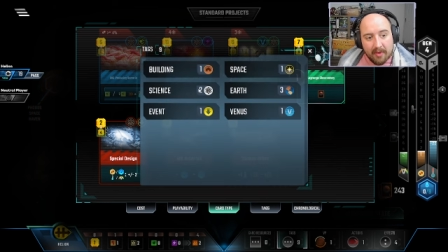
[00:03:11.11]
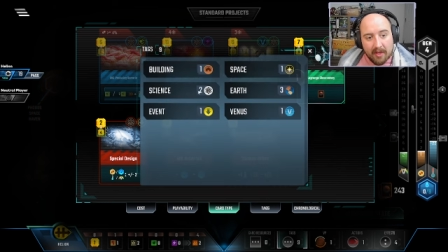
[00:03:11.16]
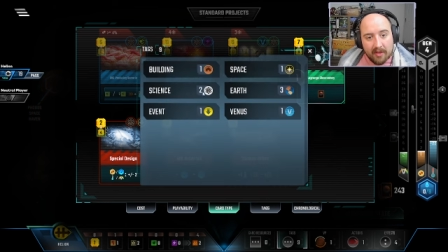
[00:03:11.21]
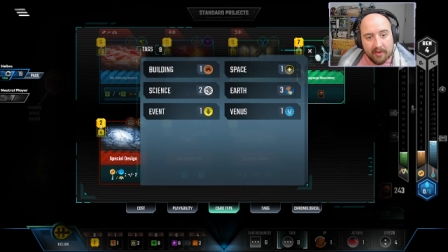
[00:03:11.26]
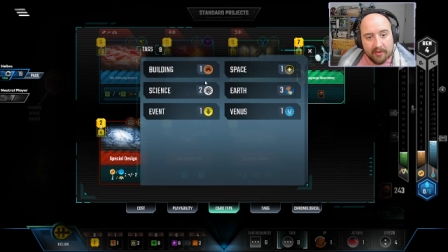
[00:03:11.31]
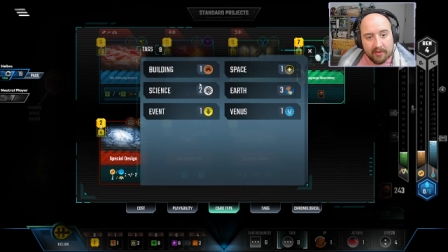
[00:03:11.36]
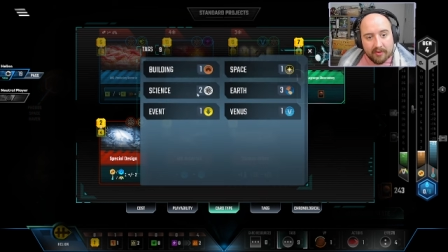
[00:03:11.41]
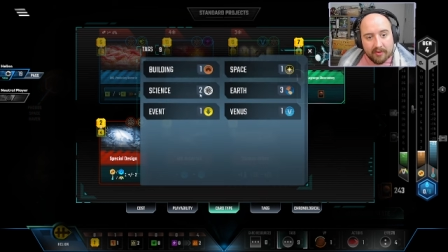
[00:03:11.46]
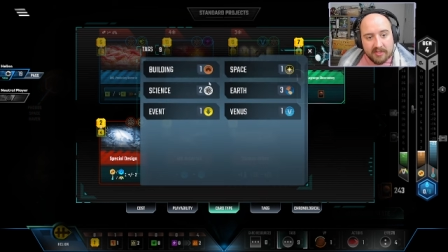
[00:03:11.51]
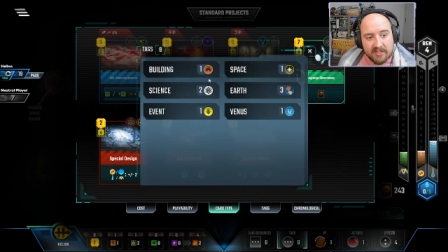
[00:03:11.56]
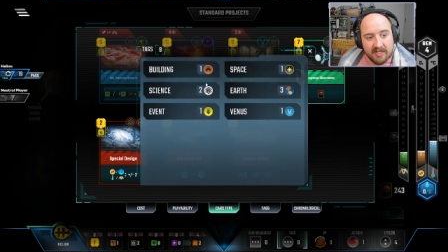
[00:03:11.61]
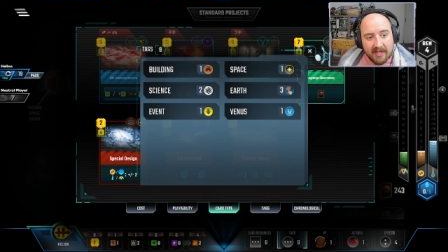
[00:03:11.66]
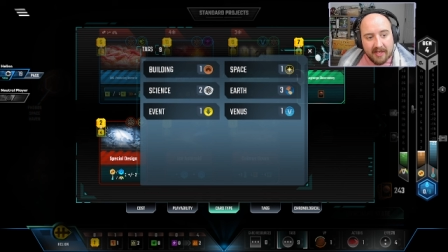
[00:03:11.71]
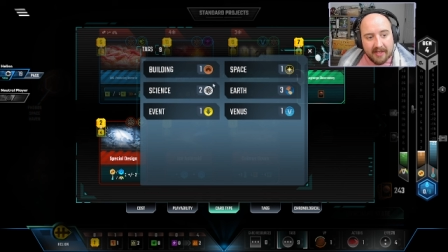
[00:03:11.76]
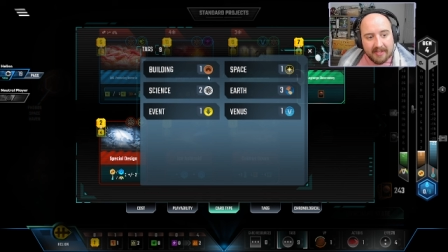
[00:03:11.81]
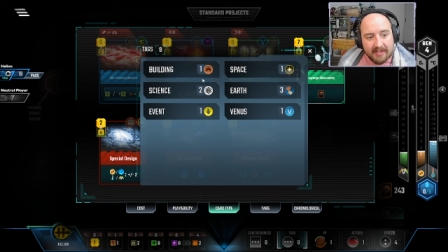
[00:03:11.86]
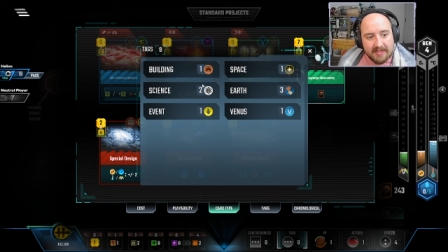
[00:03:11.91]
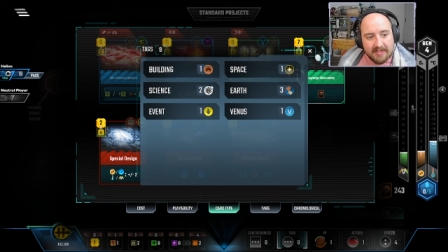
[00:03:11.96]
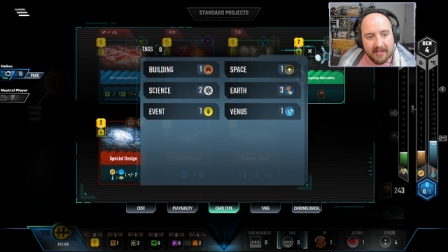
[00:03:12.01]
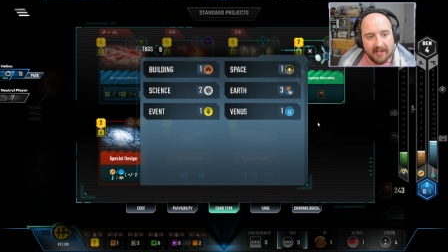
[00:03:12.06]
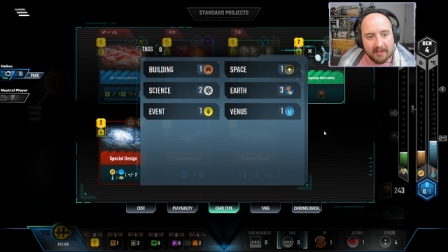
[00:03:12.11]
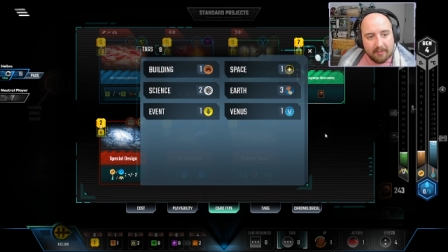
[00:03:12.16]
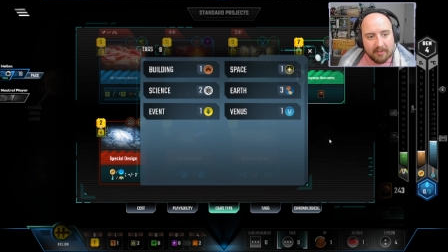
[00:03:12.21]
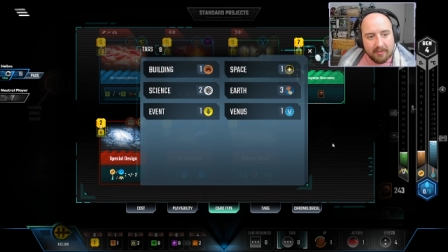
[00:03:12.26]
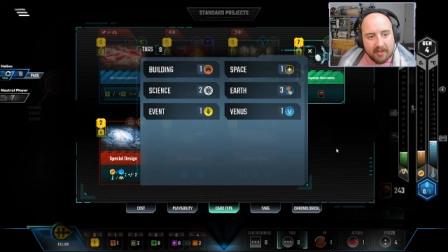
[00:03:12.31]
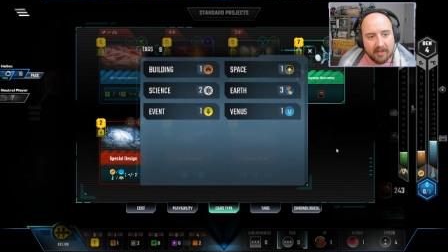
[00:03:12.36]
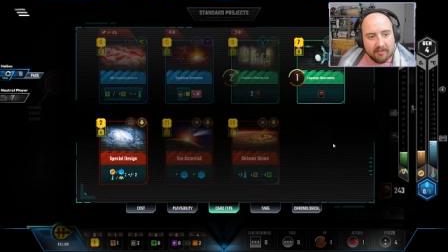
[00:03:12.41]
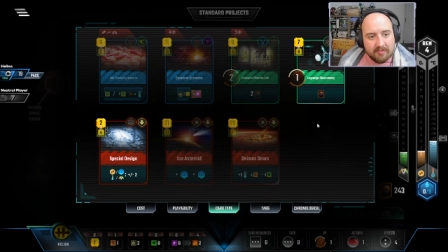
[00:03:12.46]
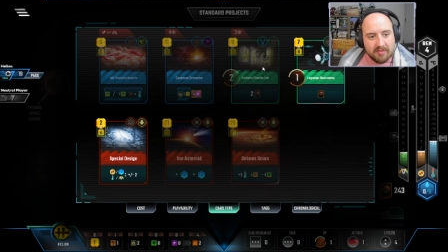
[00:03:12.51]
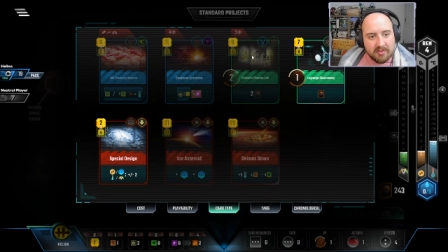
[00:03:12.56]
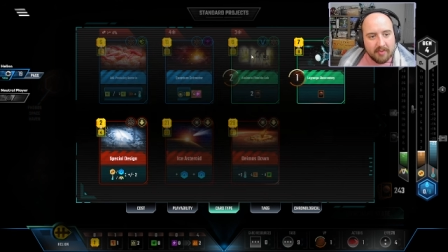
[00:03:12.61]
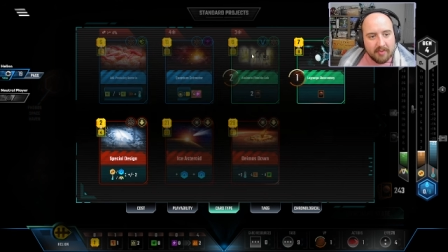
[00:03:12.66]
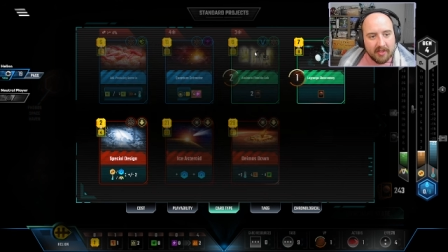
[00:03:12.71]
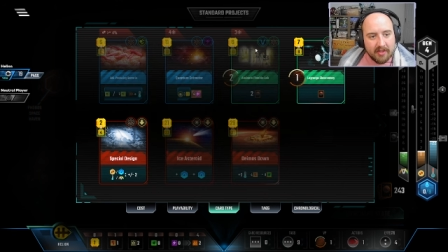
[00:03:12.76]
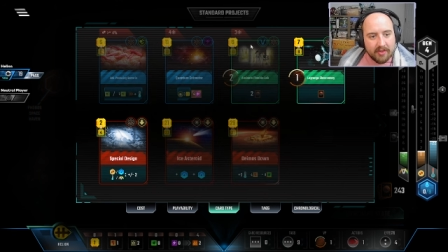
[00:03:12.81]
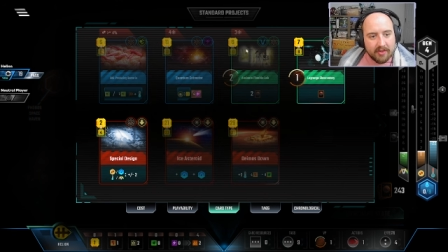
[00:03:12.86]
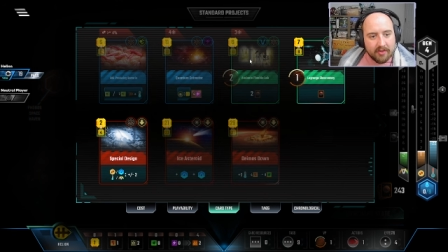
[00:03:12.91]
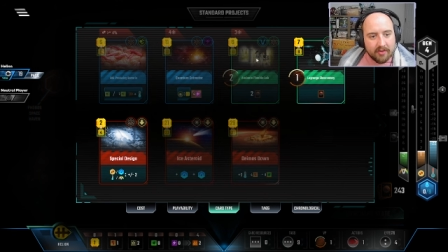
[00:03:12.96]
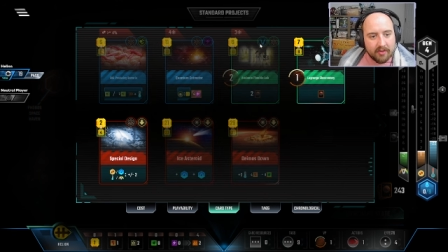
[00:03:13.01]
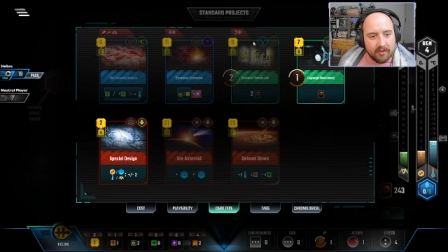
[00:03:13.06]
other science tag becomes my
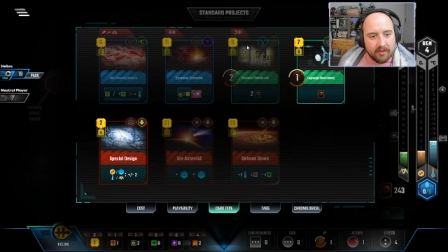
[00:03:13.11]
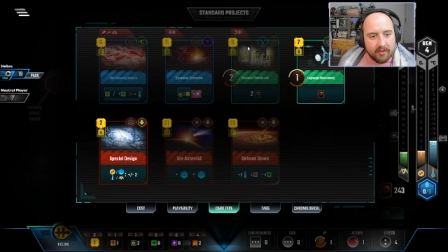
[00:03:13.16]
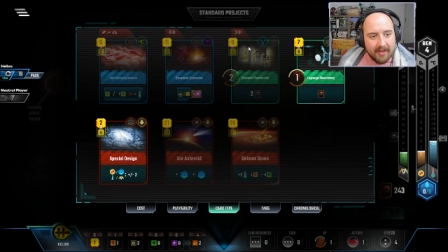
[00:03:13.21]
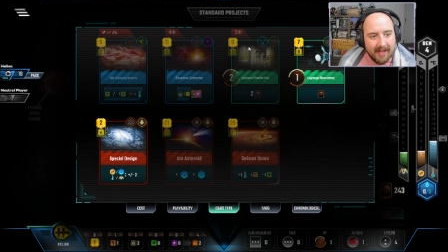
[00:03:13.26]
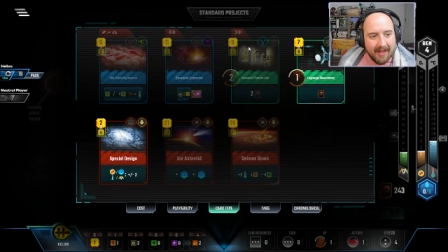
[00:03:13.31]
third,